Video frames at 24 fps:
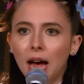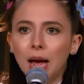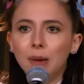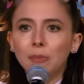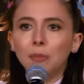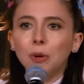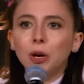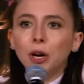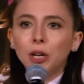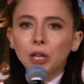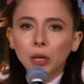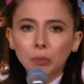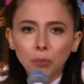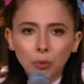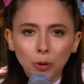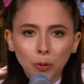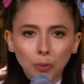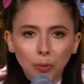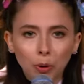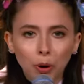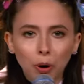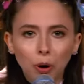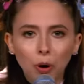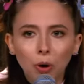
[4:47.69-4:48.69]
I'm gonna
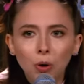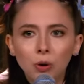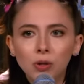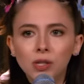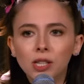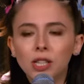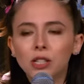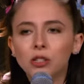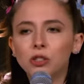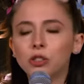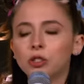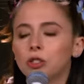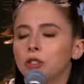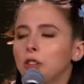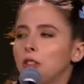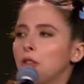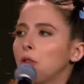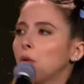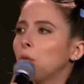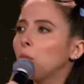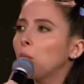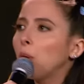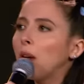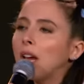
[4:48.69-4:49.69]
propose. It's just
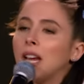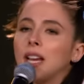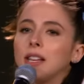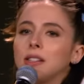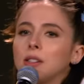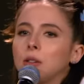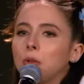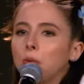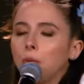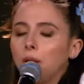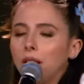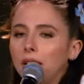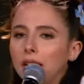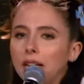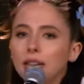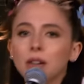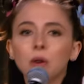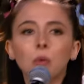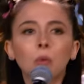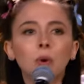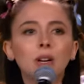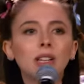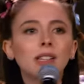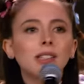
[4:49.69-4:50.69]
that the ring isn't ready. I
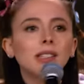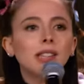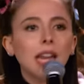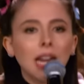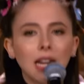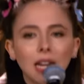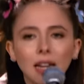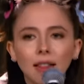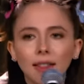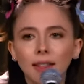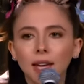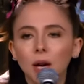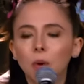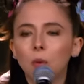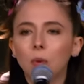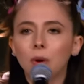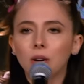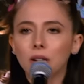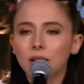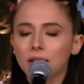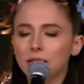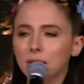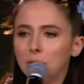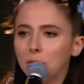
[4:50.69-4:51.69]
didn't want to say anything. I
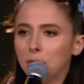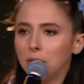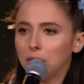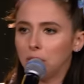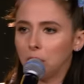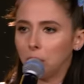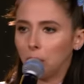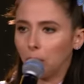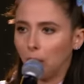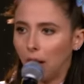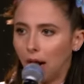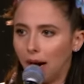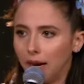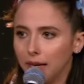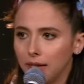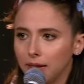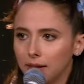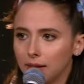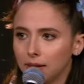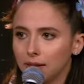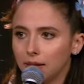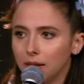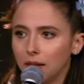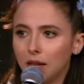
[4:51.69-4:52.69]
wanted it to be a
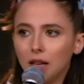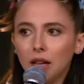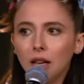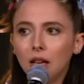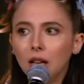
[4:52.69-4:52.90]
surprise.